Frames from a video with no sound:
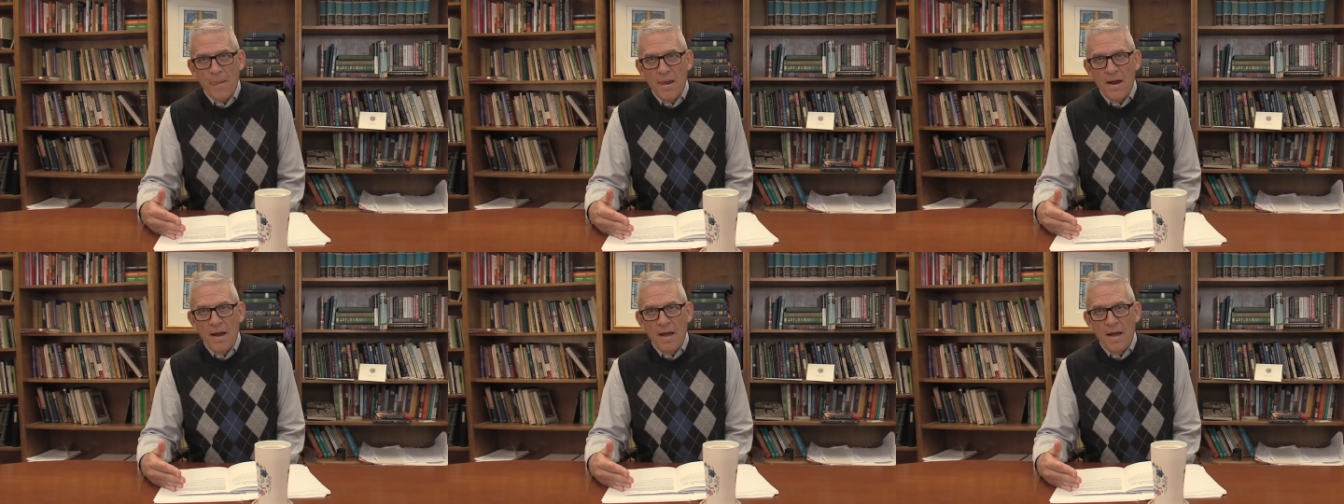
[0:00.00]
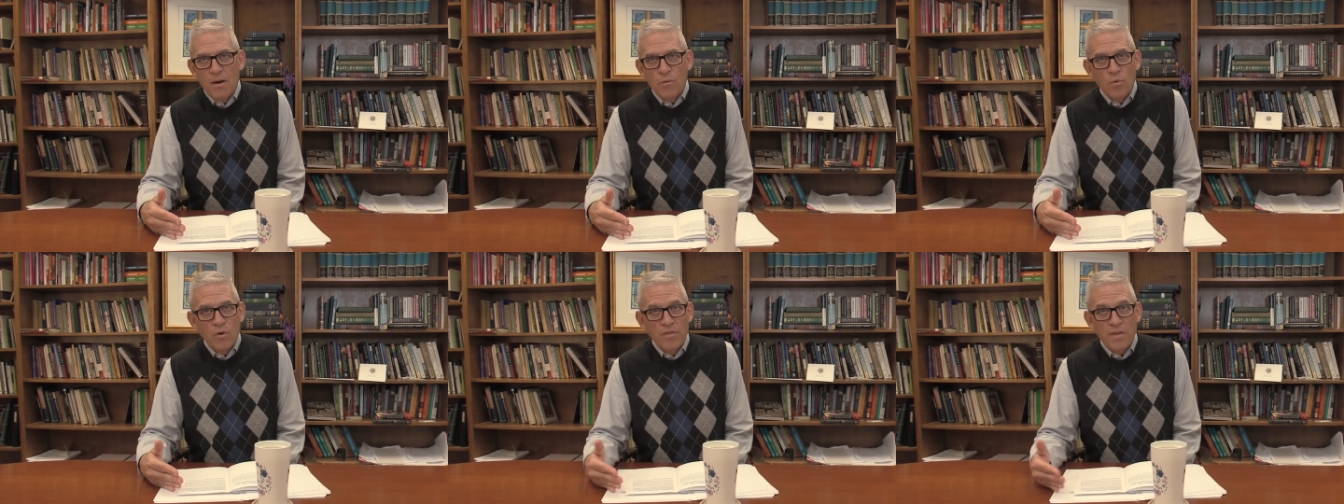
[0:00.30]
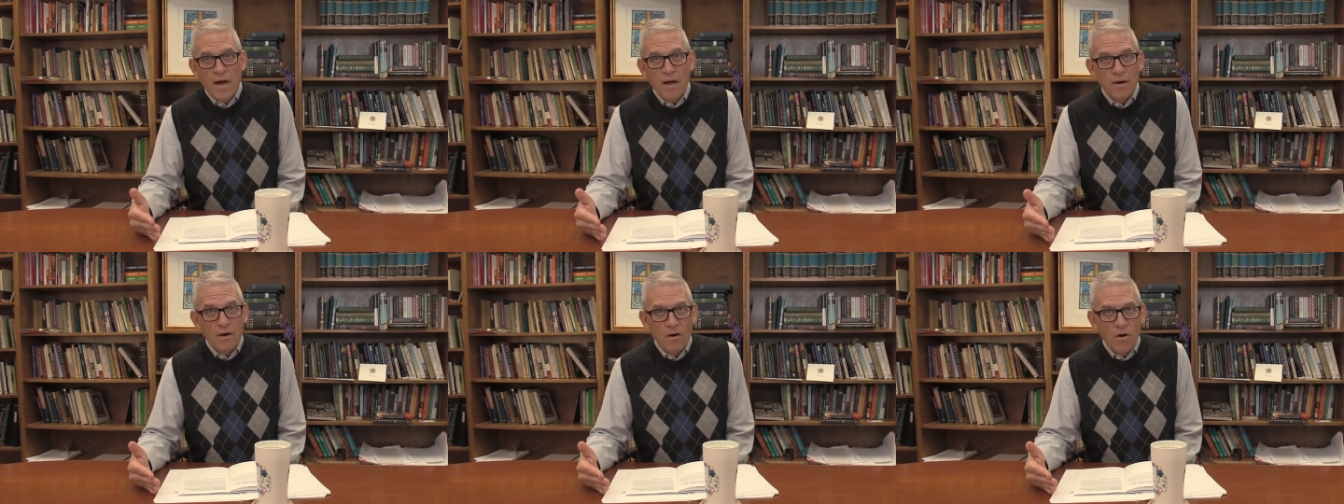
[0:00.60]
uh,
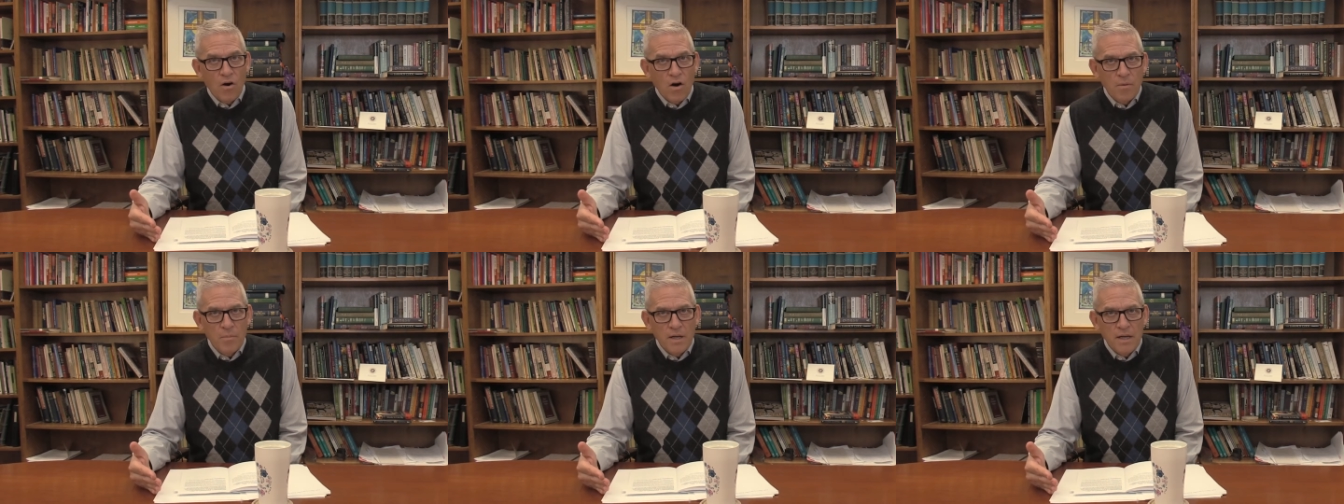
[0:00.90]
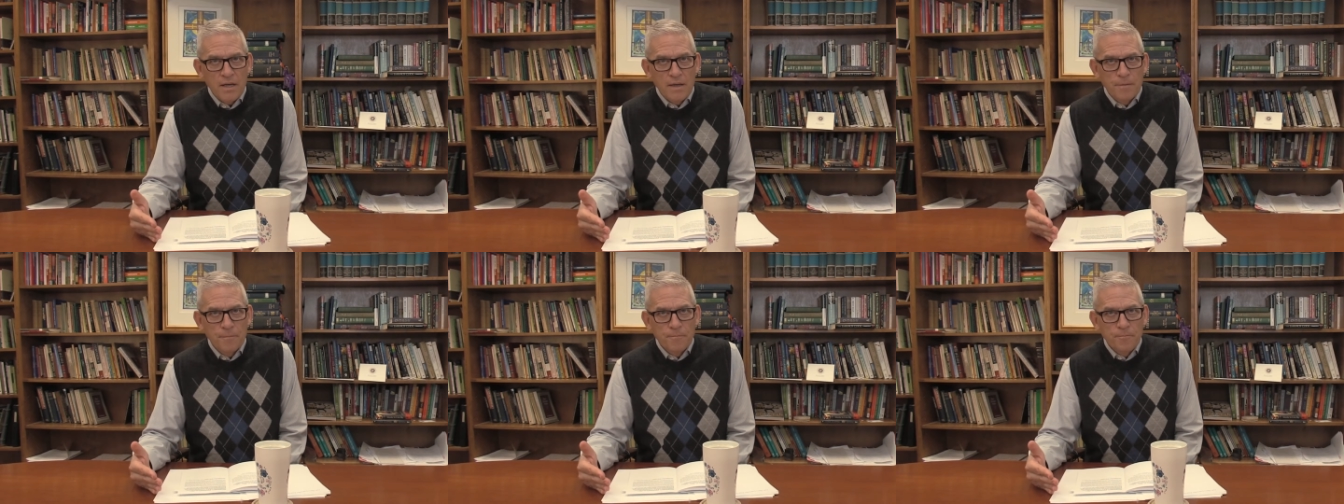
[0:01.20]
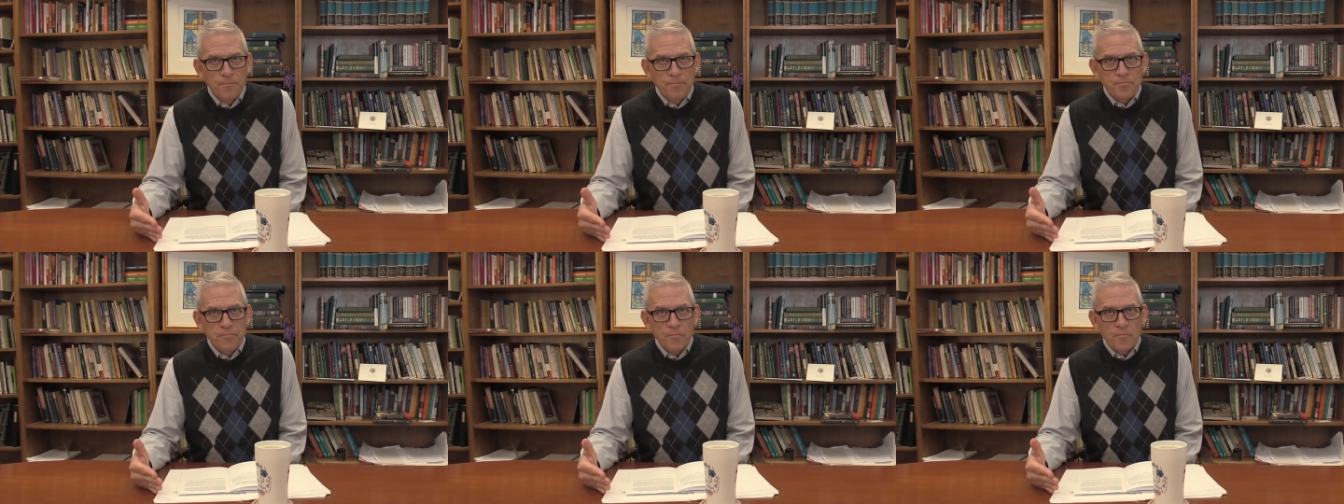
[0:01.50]
without an army
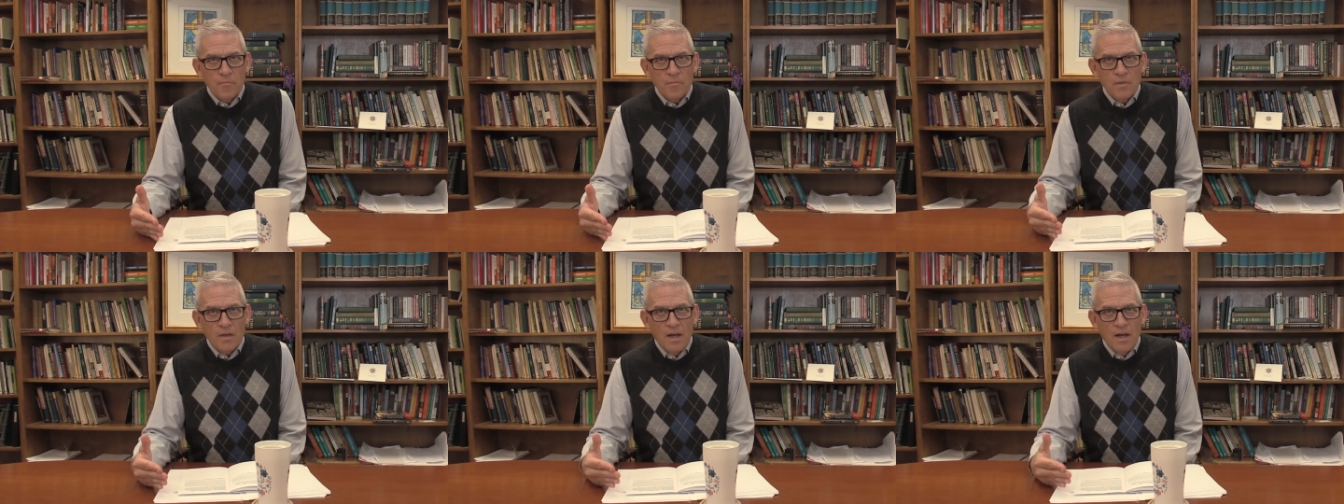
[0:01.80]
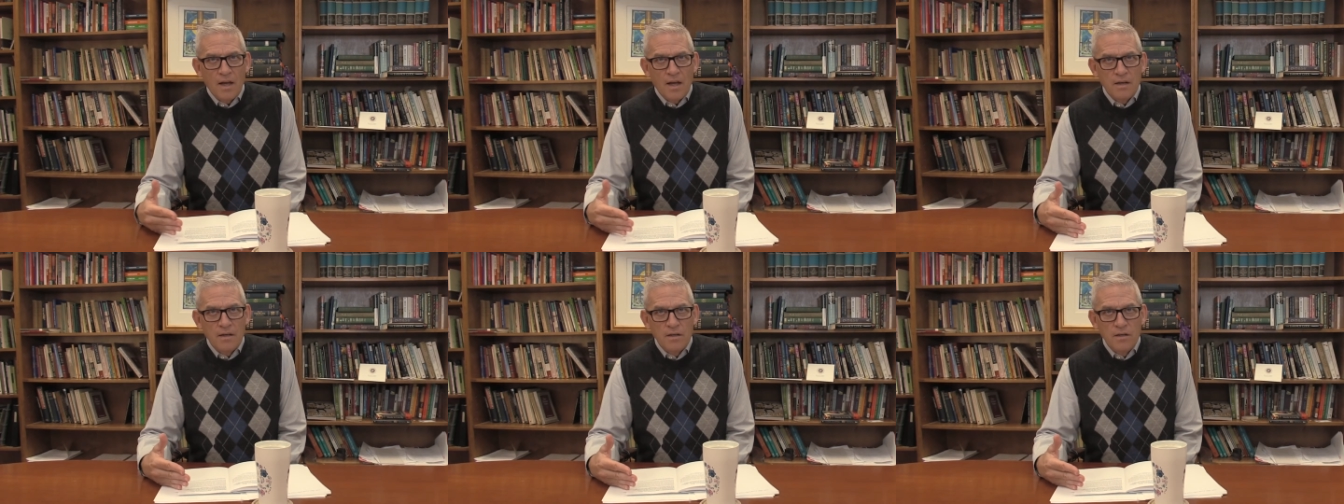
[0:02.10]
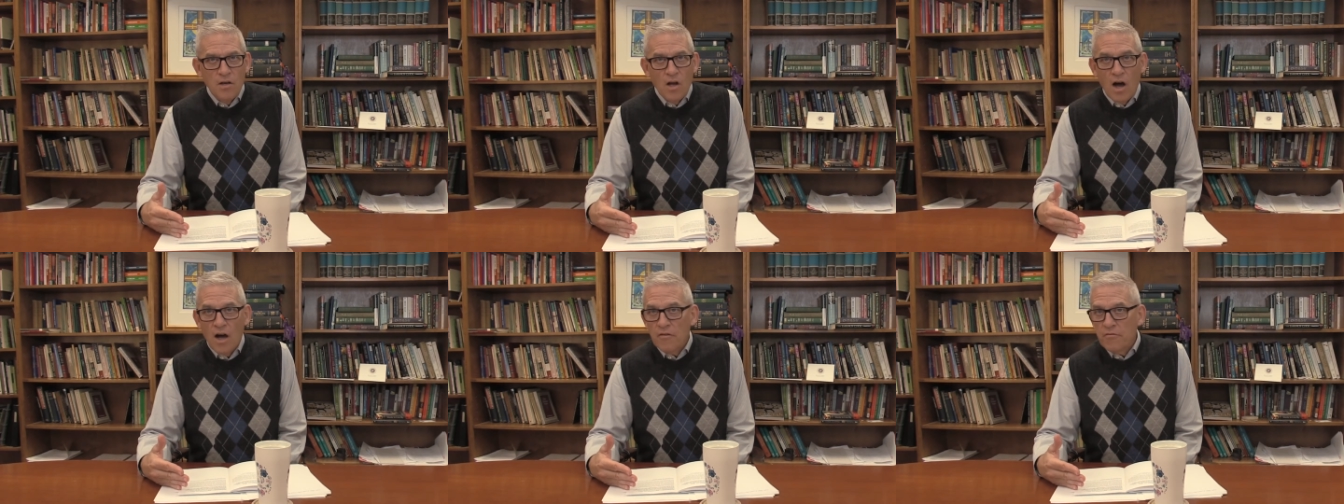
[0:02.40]

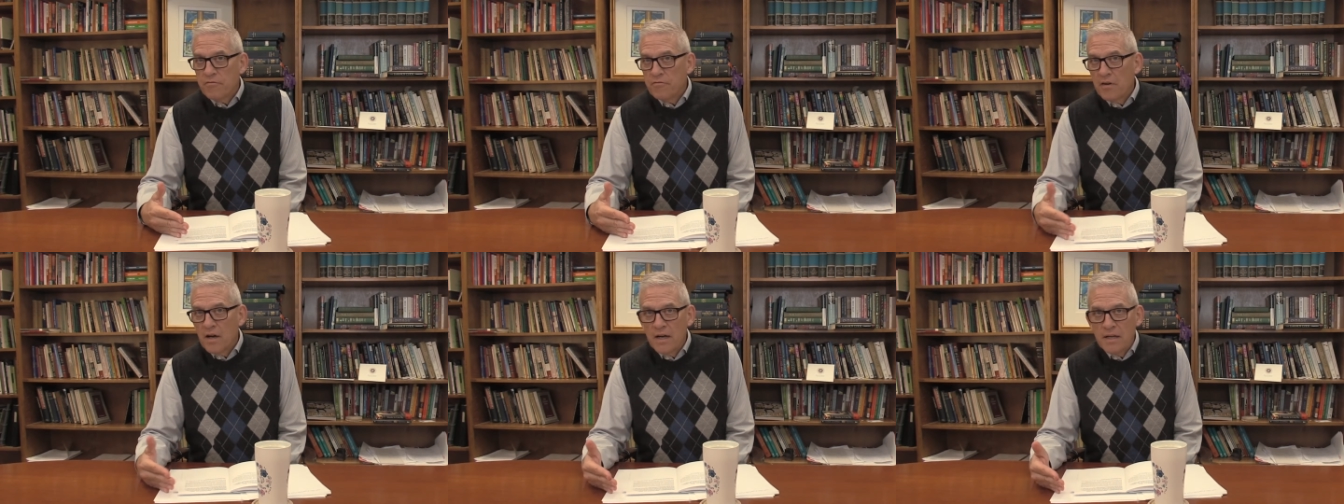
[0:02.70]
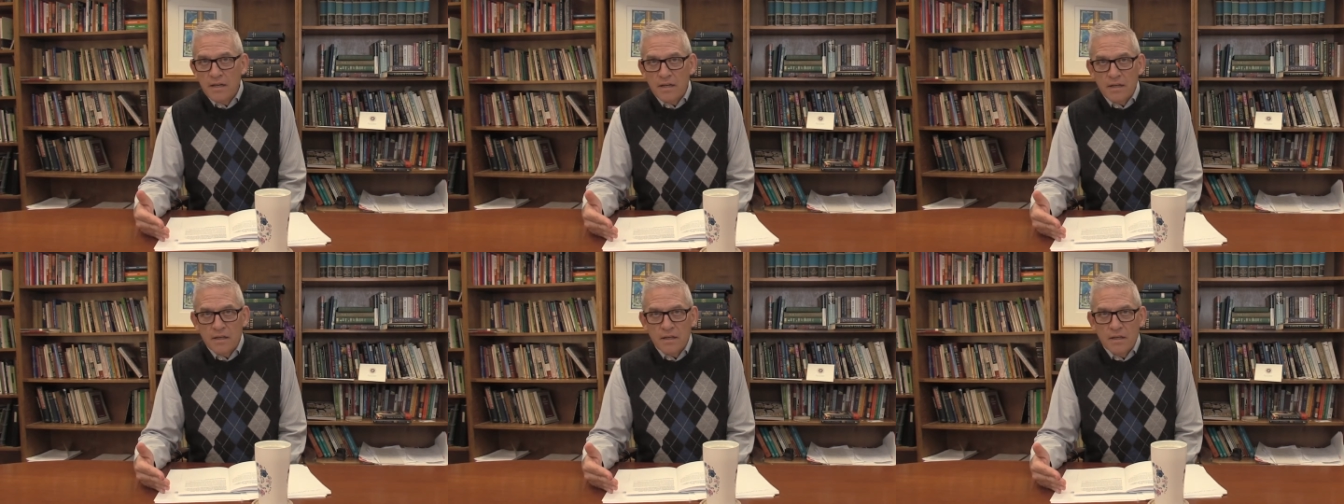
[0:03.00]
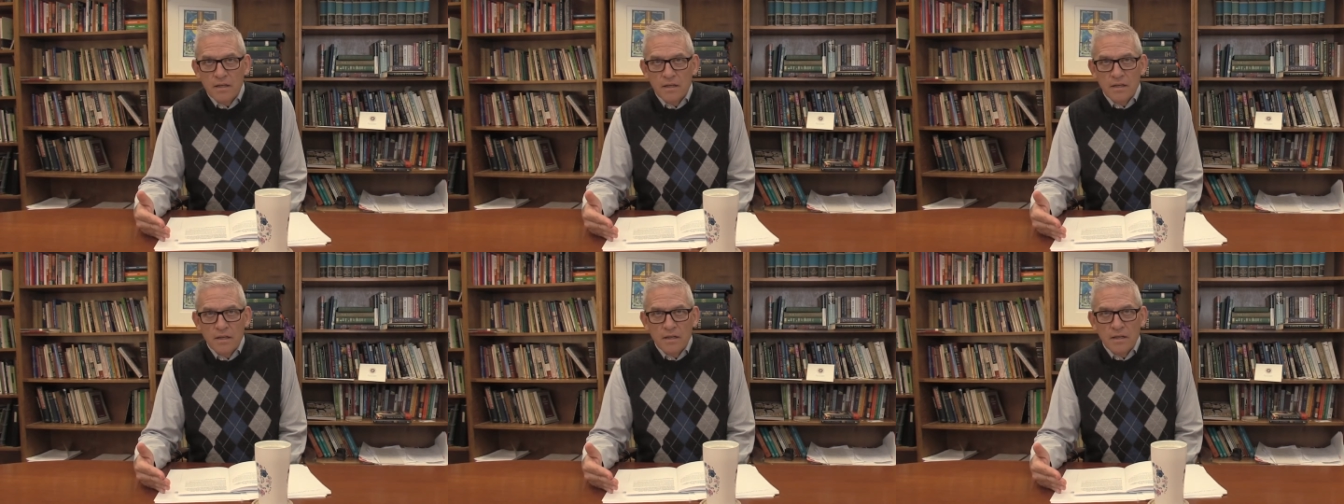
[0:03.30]
and not fighting